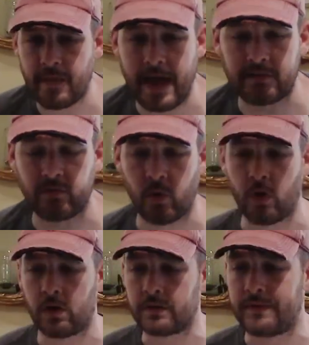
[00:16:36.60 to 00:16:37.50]
that's
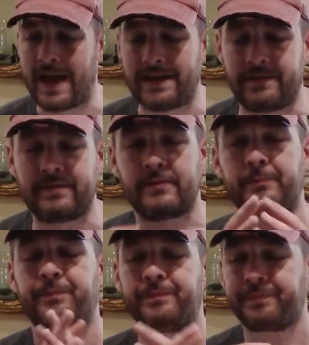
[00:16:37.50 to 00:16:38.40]
all nice.
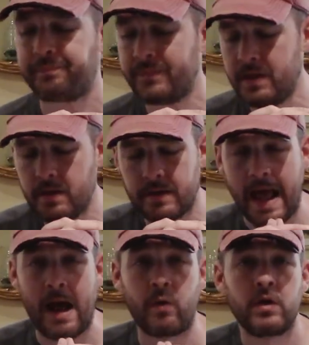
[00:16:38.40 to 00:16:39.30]

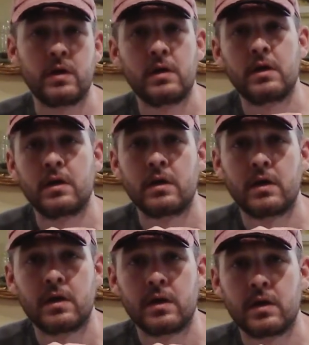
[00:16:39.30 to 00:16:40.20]
Now,
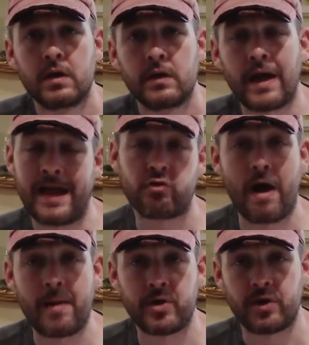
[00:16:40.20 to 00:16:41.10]
the
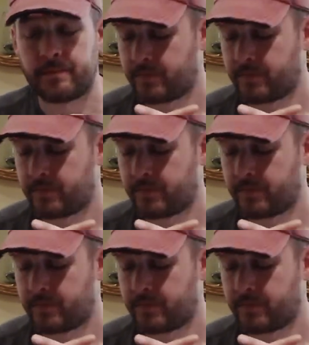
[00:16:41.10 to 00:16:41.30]
hygrometer.